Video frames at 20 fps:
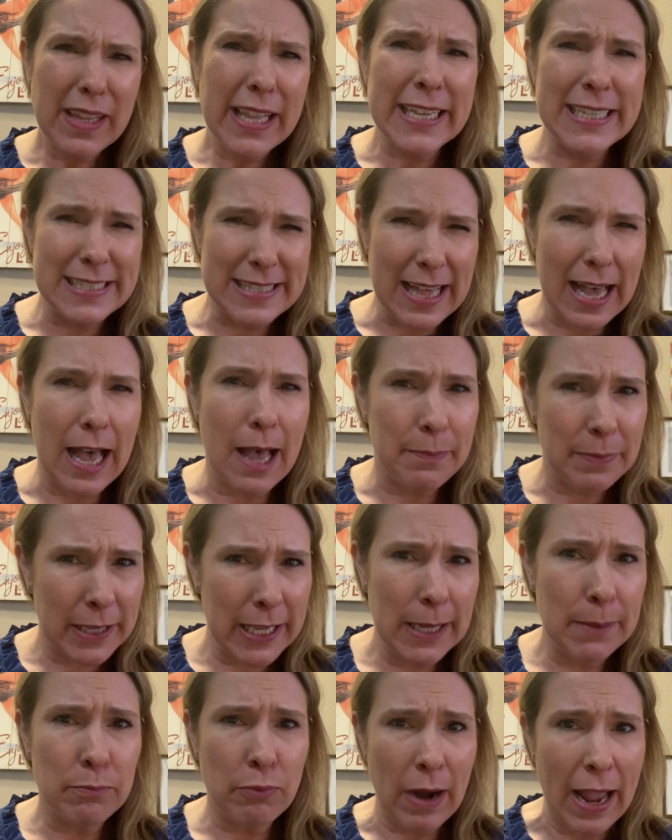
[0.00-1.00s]
Is the
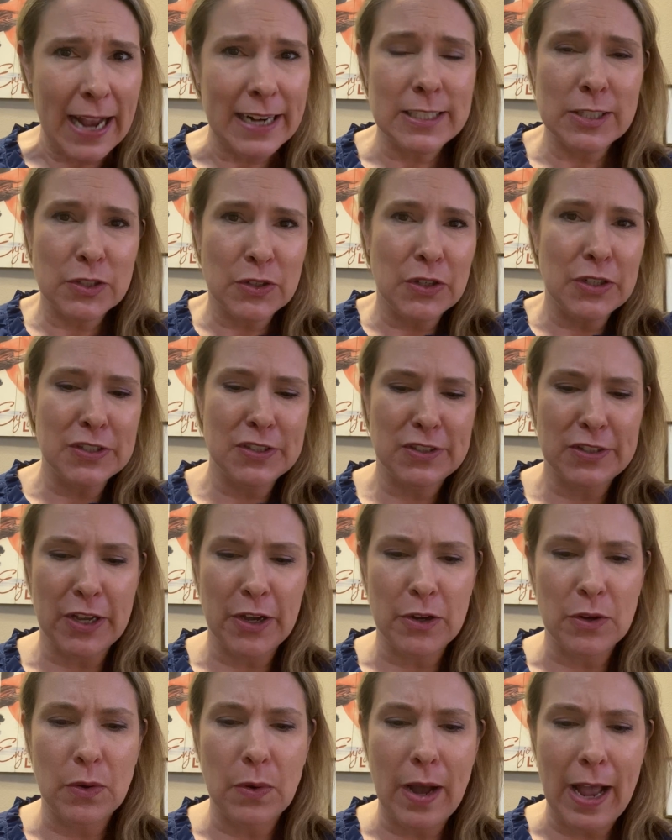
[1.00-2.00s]
upkeep practical?
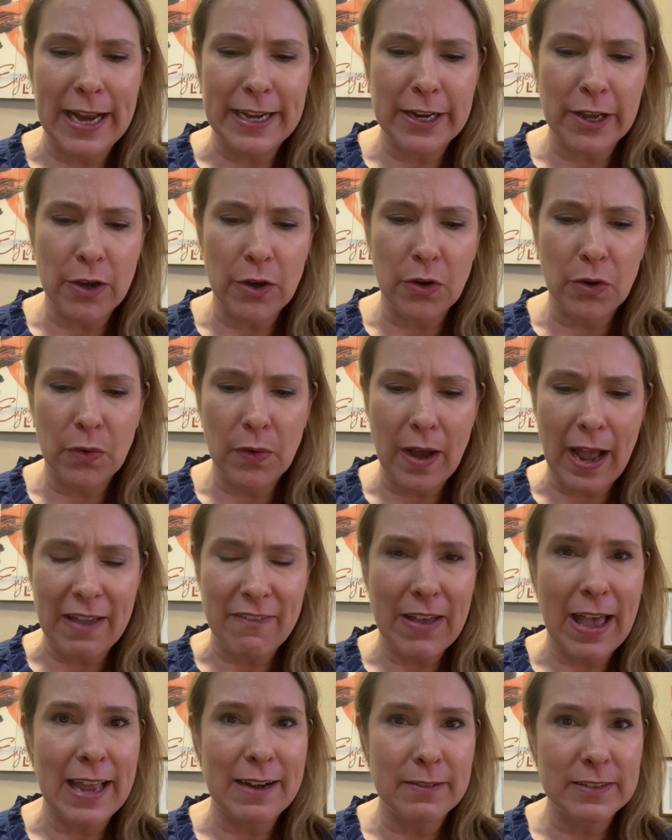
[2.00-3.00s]
So I know
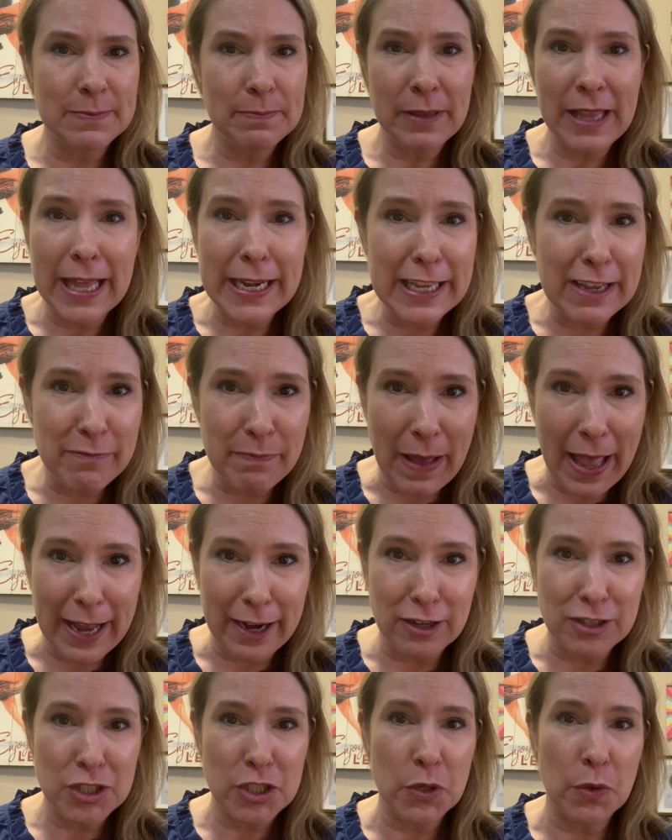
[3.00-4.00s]
I've had plenty of
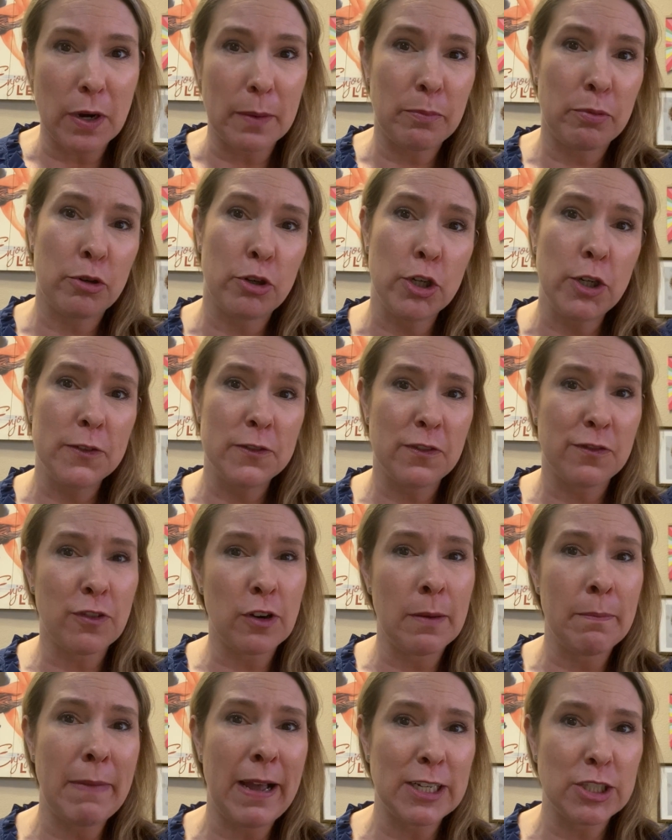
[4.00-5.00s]
buyers who are approved for
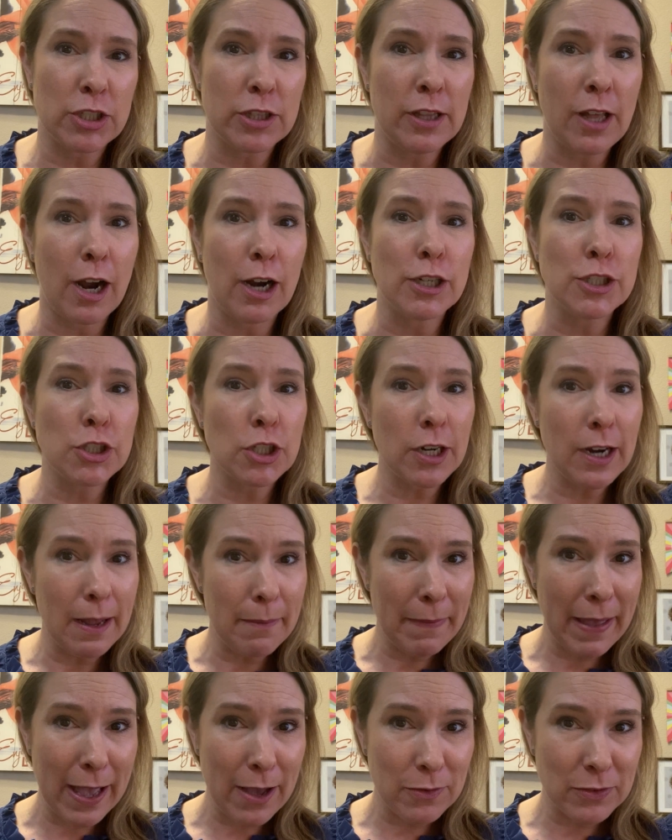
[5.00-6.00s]
a much larger
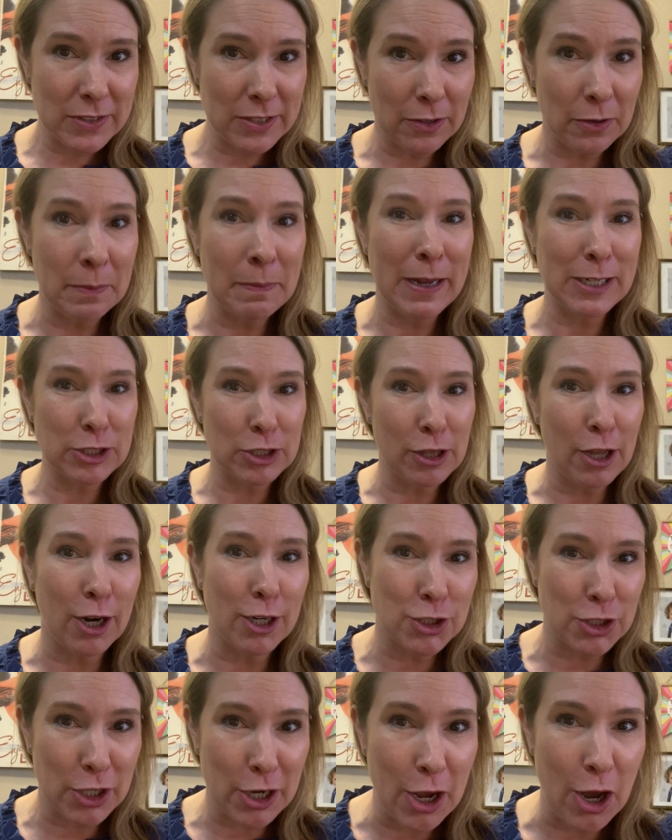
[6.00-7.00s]
amount or much
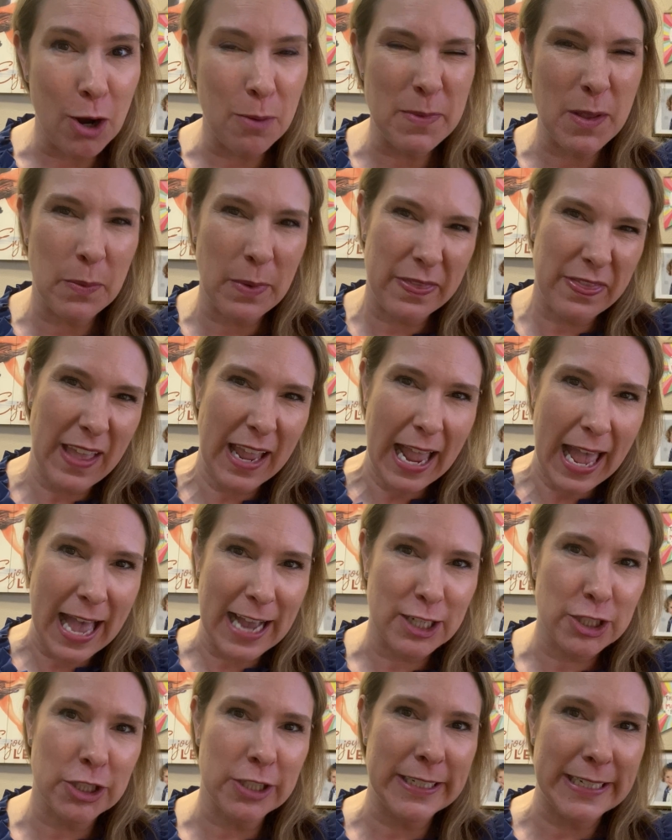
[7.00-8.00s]
larger home than what they
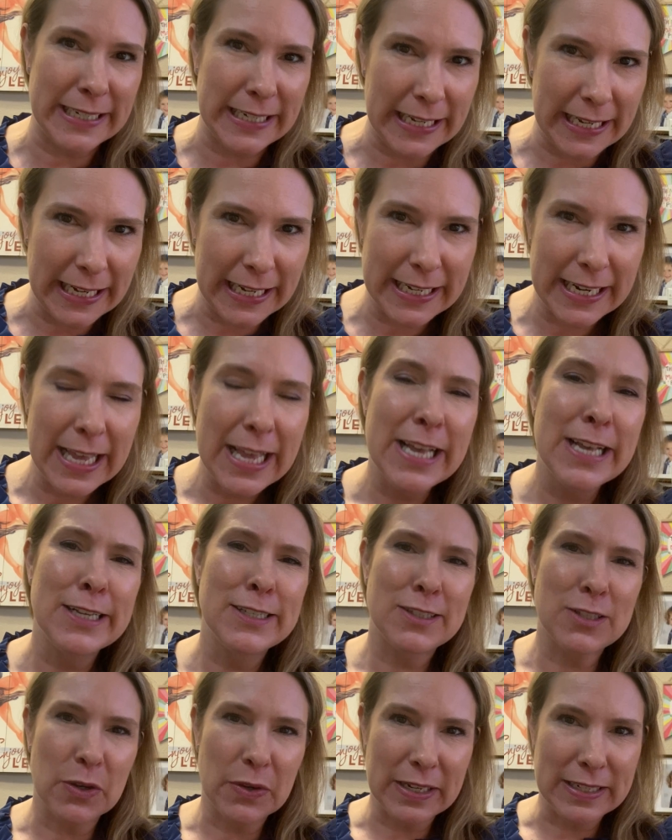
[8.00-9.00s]
actually need.
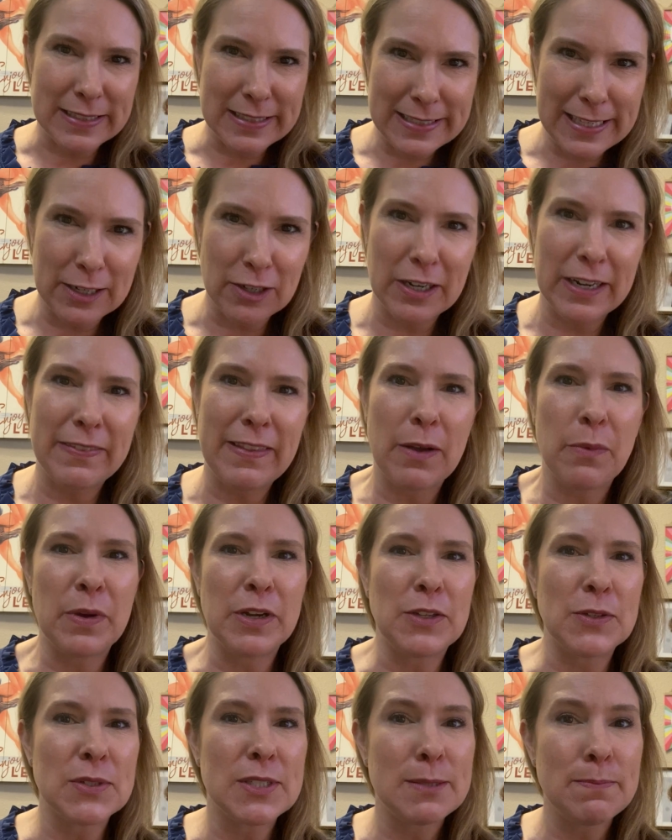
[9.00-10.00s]
So considering that
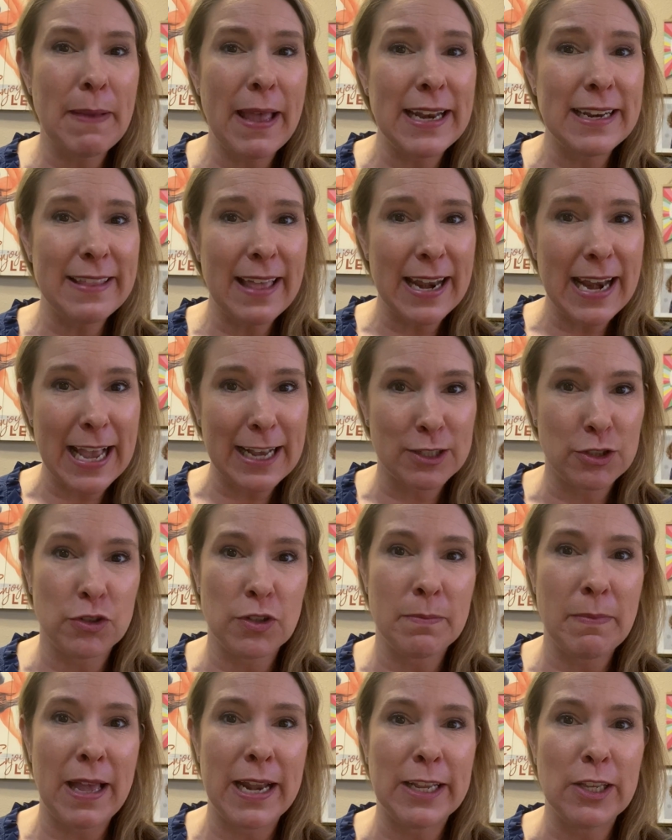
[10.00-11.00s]
when you spend that
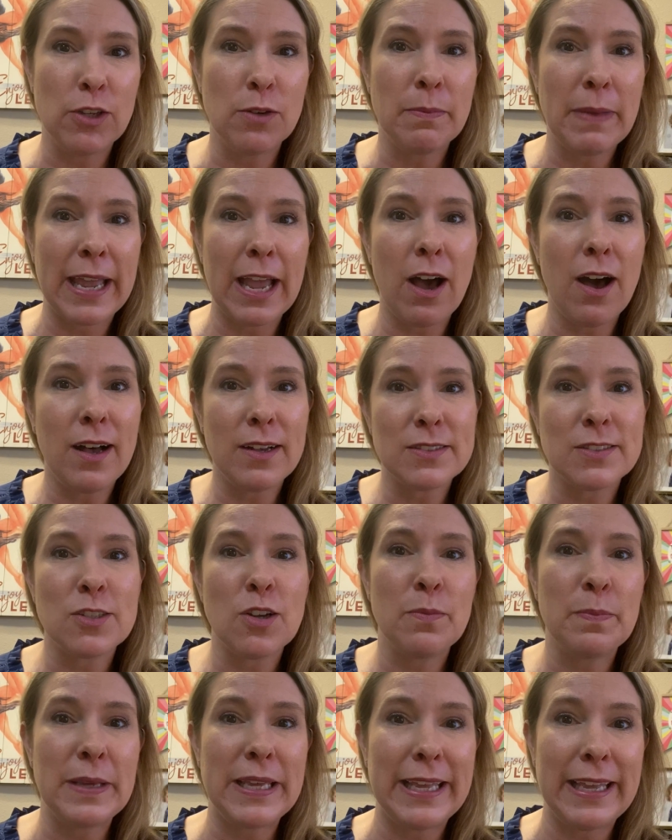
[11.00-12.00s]
extra money, you may
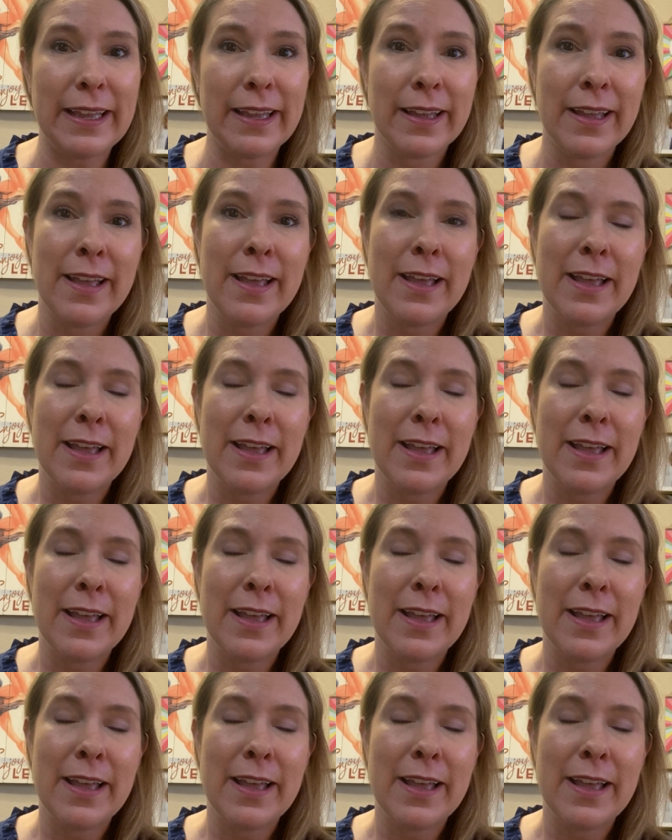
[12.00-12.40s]
also be